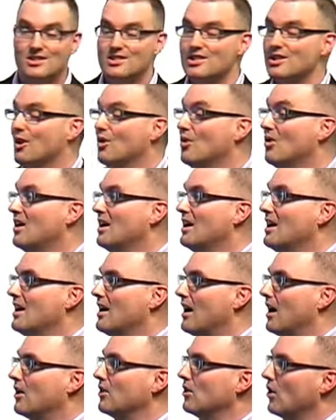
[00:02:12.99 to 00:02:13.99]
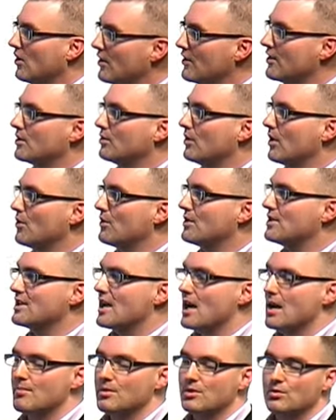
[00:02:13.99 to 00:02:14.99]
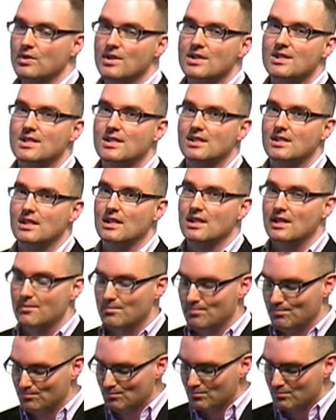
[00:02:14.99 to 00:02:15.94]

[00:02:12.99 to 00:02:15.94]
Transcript: So a lot of the growth has happened recently,